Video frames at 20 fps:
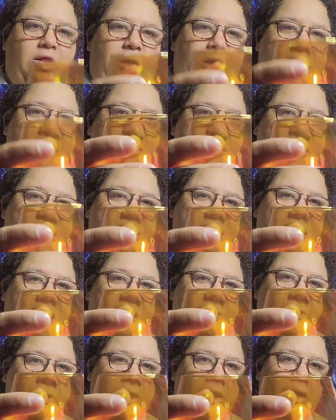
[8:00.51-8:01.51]
I like to
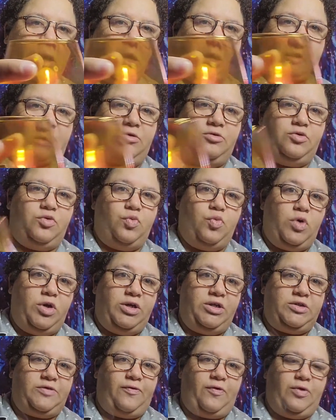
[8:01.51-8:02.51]
have a lot of candles, one
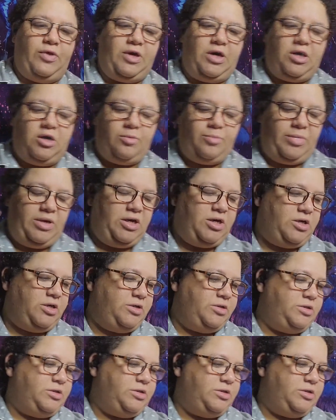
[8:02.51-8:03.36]
is for the ambiance.